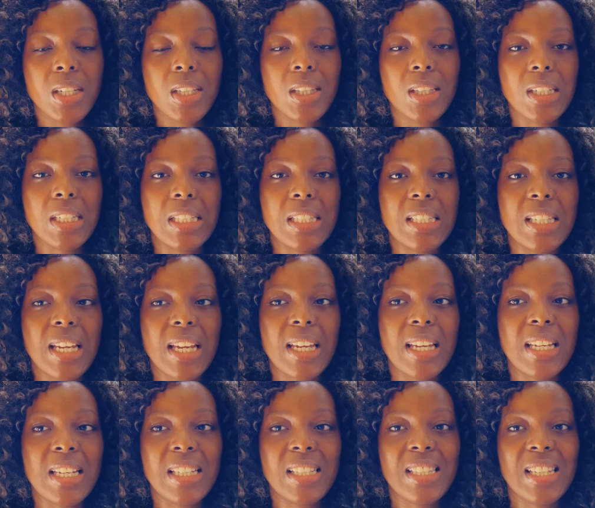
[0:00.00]
these
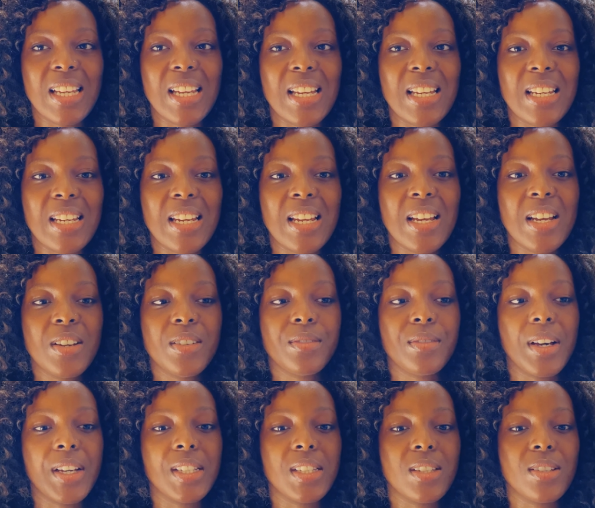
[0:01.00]
days and
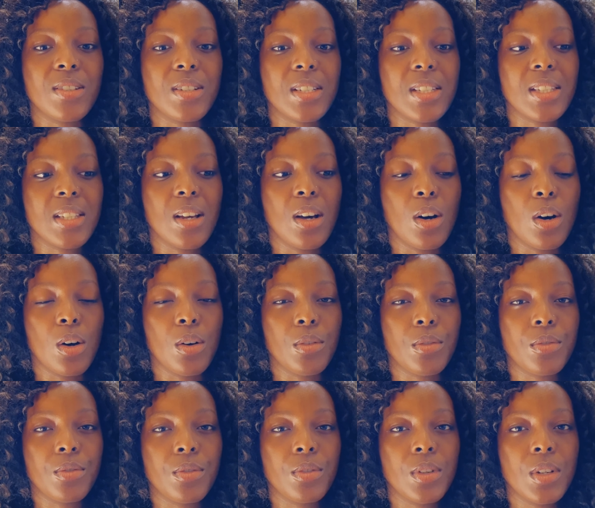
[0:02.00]
finds herself